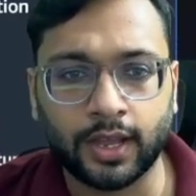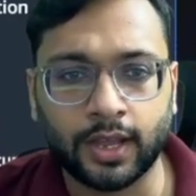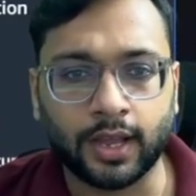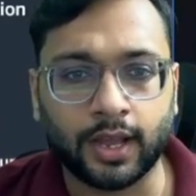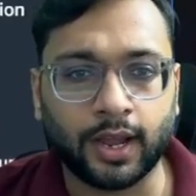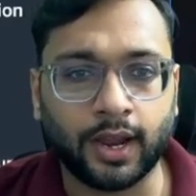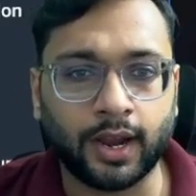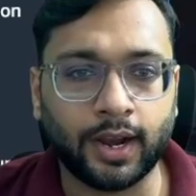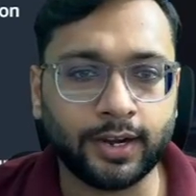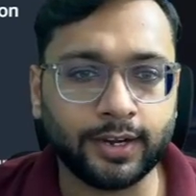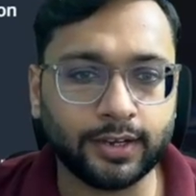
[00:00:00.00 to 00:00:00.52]

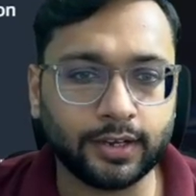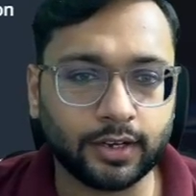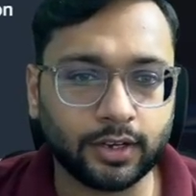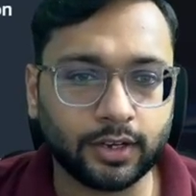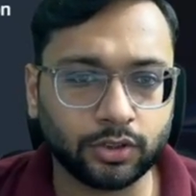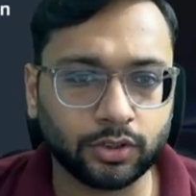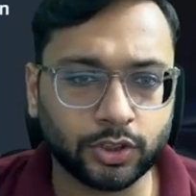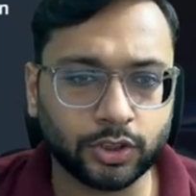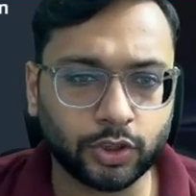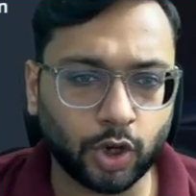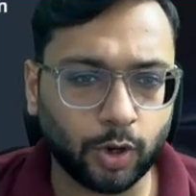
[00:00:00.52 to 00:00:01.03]
And
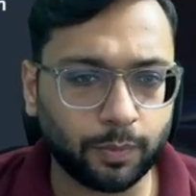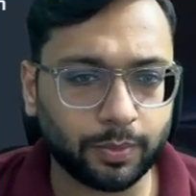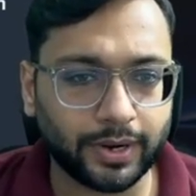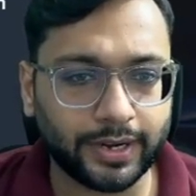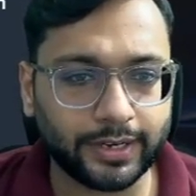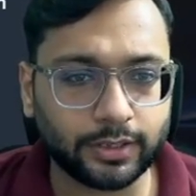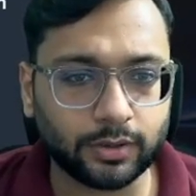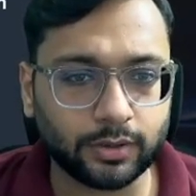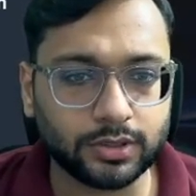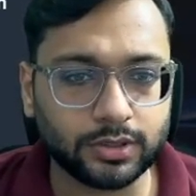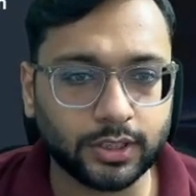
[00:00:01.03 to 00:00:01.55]
on the top
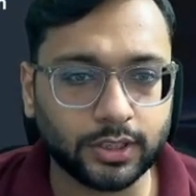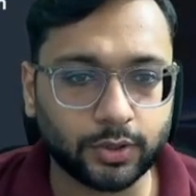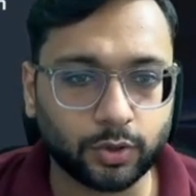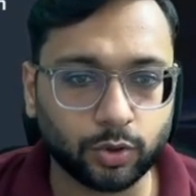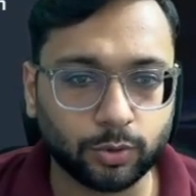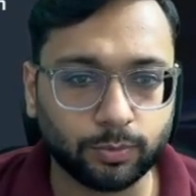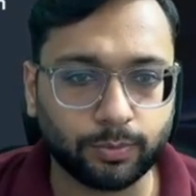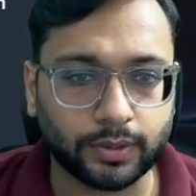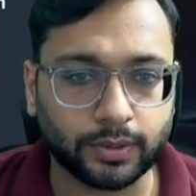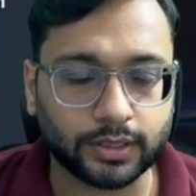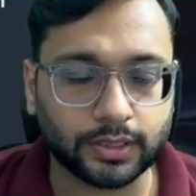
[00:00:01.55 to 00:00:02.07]
right, you'll see two
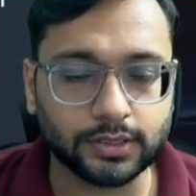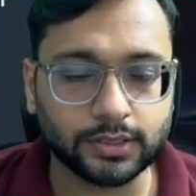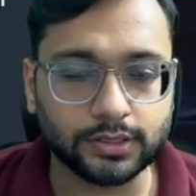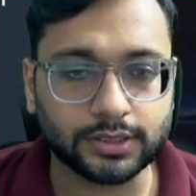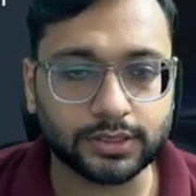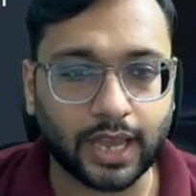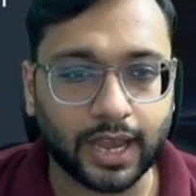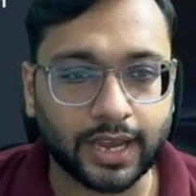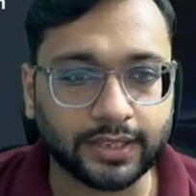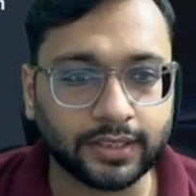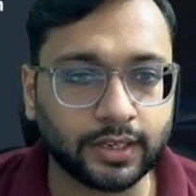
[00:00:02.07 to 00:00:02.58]
buttons,
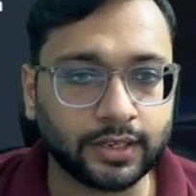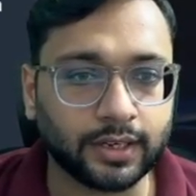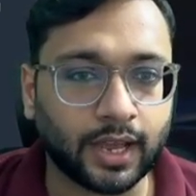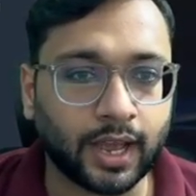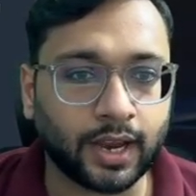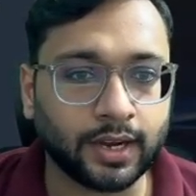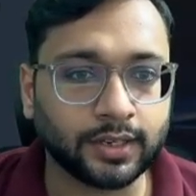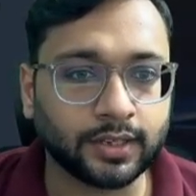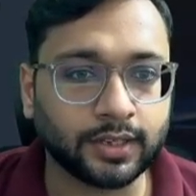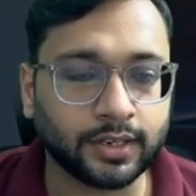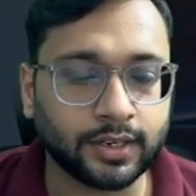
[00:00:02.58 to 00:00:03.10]
sign in
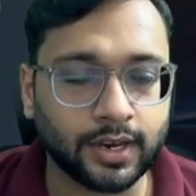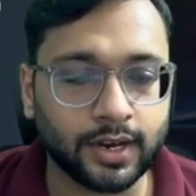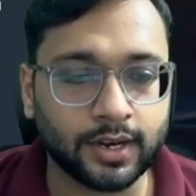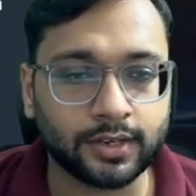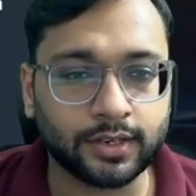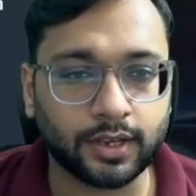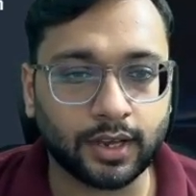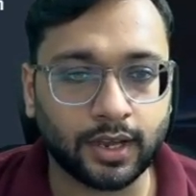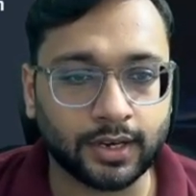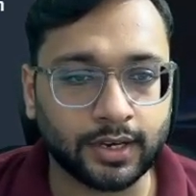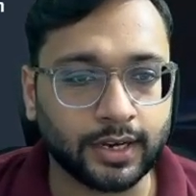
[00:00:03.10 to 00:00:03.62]
and
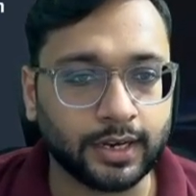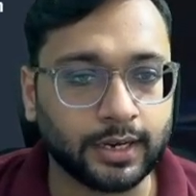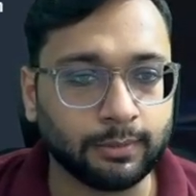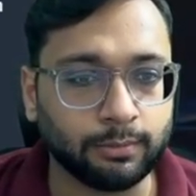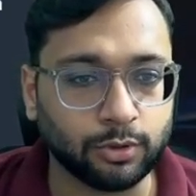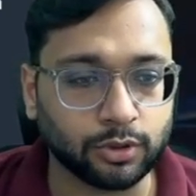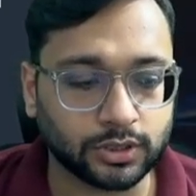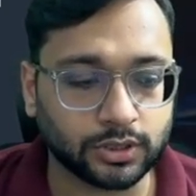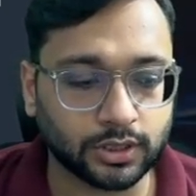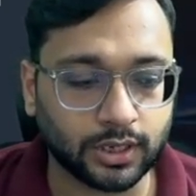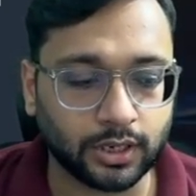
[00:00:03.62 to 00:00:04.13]
create an
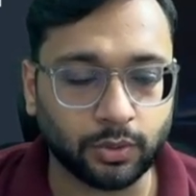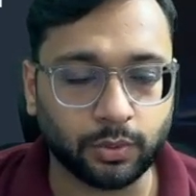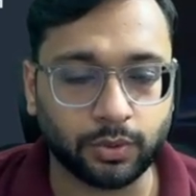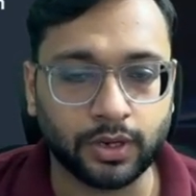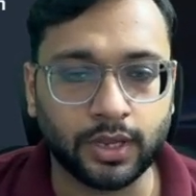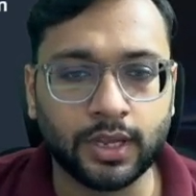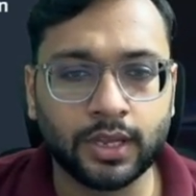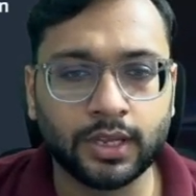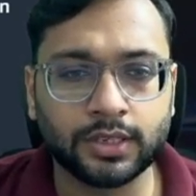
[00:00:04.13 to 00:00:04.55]
AWS account.